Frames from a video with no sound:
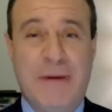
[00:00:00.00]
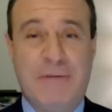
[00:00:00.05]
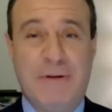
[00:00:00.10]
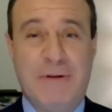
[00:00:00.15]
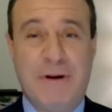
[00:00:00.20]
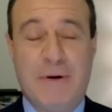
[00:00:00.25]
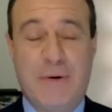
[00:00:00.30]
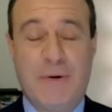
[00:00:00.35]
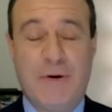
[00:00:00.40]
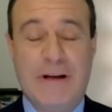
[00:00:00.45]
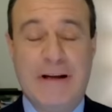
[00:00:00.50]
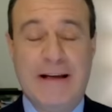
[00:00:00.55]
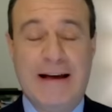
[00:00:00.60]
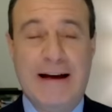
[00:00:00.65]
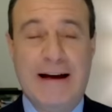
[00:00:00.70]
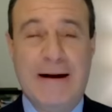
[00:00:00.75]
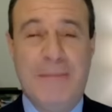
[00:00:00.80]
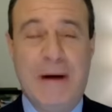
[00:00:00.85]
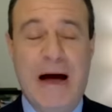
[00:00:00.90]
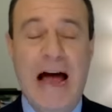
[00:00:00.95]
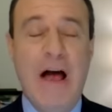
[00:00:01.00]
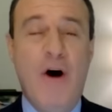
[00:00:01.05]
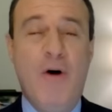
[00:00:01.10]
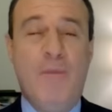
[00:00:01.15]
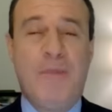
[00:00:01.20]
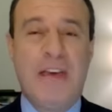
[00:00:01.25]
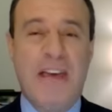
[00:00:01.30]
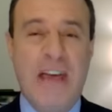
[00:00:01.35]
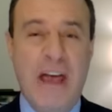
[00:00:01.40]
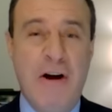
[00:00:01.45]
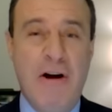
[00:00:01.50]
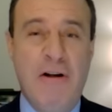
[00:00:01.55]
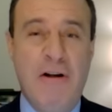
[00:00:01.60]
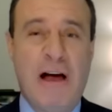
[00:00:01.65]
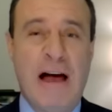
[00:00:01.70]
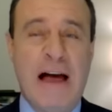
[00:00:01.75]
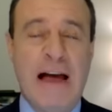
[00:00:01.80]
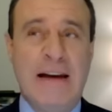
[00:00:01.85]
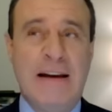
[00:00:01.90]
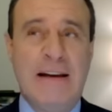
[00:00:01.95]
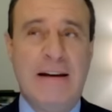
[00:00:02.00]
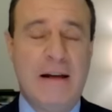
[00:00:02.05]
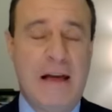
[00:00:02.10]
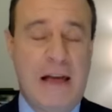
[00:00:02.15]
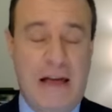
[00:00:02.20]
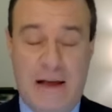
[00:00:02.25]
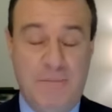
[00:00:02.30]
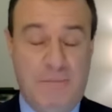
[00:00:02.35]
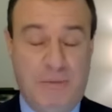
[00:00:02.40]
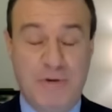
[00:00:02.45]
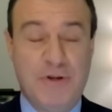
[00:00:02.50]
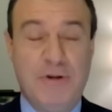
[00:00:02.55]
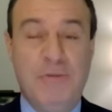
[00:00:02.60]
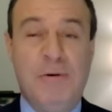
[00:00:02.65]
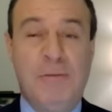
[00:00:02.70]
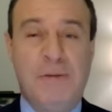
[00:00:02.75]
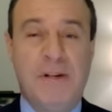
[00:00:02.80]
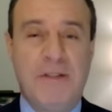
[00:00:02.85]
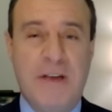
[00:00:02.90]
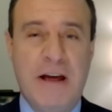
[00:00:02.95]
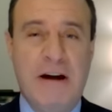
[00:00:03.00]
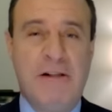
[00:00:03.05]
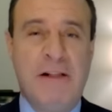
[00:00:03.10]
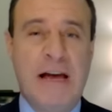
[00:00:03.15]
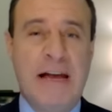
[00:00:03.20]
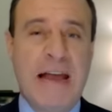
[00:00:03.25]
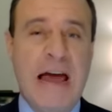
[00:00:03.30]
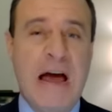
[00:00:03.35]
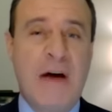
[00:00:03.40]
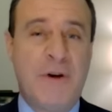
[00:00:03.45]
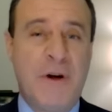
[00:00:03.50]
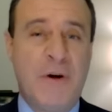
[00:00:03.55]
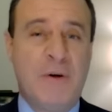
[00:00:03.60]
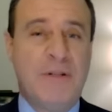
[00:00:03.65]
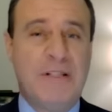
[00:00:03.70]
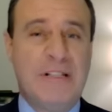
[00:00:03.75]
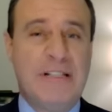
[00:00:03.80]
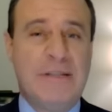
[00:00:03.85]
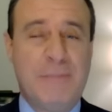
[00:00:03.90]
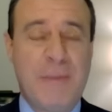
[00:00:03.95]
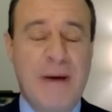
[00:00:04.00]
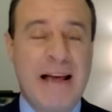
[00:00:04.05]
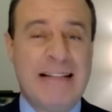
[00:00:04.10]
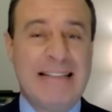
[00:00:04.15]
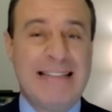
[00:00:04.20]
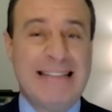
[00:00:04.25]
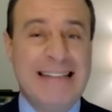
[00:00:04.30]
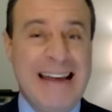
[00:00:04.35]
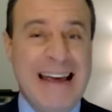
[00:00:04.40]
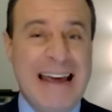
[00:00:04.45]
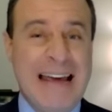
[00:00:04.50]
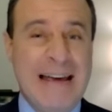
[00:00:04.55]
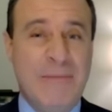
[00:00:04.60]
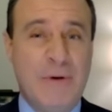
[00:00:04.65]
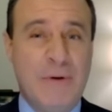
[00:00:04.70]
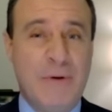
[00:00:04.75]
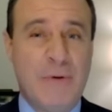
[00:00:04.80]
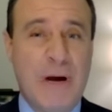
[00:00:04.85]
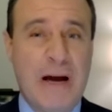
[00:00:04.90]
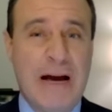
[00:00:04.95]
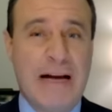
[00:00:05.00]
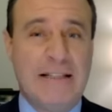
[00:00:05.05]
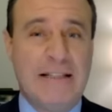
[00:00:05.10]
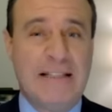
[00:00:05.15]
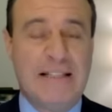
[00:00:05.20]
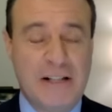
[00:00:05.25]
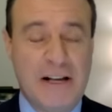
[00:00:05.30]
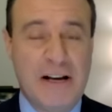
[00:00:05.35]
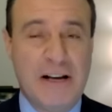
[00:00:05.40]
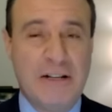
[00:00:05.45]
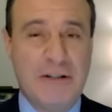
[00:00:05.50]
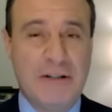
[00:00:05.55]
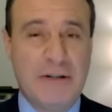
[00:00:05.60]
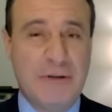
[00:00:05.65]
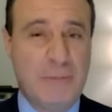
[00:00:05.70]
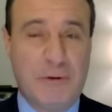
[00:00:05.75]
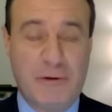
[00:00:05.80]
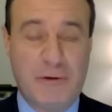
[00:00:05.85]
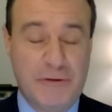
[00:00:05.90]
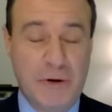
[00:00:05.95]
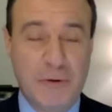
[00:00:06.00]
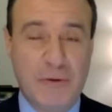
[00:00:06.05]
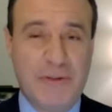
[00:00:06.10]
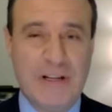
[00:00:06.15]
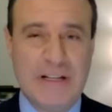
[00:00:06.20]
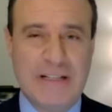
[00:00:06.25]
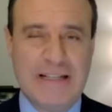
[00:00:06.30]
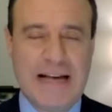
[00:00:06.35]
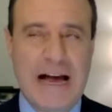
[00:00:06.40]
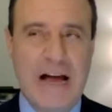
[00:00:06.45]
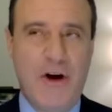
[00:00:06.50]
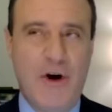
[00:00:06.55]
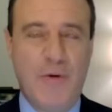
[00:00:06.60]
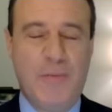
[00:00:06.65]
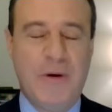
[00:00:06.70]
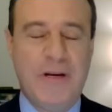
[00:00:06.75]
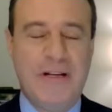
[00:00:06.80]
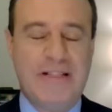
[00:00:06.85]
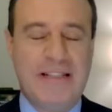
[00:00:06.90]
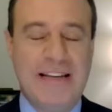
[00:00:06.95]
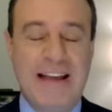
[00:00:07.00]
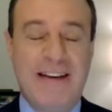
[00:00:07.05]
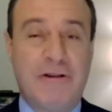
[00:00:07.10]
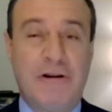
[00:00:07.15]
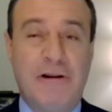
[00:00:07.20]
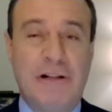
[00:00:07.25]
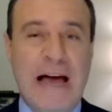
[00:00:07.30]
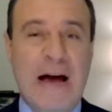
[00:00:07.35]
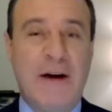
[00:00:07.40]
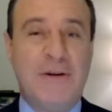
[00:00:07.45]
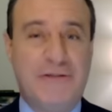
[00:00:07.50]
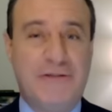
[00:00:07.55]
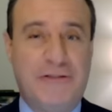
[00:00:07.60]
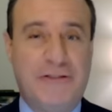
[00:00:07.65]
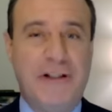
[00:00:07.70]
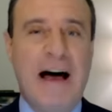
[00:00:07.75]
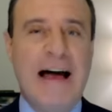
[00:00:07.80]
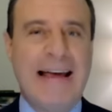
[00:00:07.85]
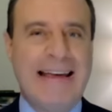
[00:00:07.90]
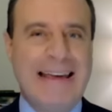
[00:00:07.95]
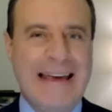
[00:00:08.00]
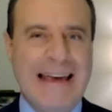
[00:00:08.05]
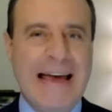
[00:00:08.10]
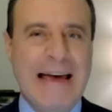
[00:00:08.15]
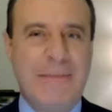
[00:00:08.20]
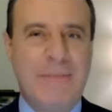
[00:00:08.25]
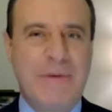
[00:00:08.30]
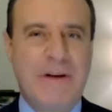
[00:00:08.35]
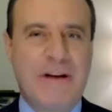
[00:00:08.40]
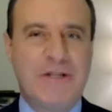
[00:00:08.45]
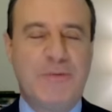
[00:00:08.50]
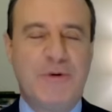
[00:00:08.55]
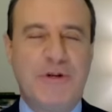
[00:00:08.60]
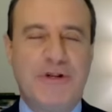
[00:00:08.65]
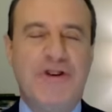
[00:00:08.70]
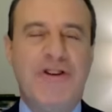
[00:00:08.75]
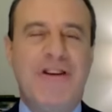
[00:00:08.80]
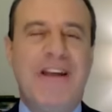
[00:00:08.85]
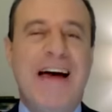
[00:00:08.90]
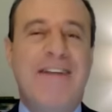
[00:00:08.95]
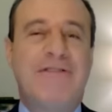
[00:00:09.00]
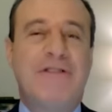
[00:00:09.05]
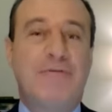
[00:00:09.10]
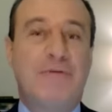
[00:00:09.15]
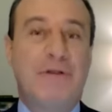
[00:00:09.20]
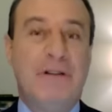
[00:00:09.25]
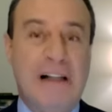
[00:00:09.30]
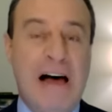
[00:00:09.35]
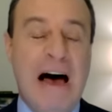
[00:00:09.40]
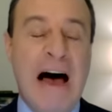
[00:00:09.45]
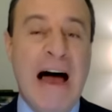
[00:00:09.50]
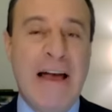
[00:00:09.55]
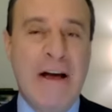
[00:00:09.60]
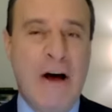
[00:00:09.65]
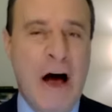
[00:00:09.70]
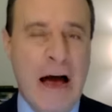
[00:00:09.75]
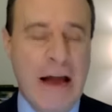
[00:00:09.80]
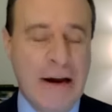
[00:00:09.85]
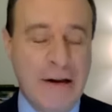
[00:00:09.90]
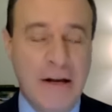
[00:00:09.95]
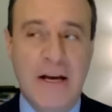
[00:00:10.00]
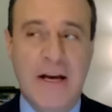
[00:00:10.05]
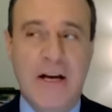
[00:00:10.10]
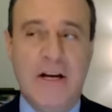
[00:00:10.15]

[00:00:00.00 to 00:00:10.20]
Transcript: man right. recorded. Um, I hope the airline... And presumably the airline now knows this man's name who got slugged, who provoked this. I hope he's never allowed to fly again, because we shouldn't have to rely on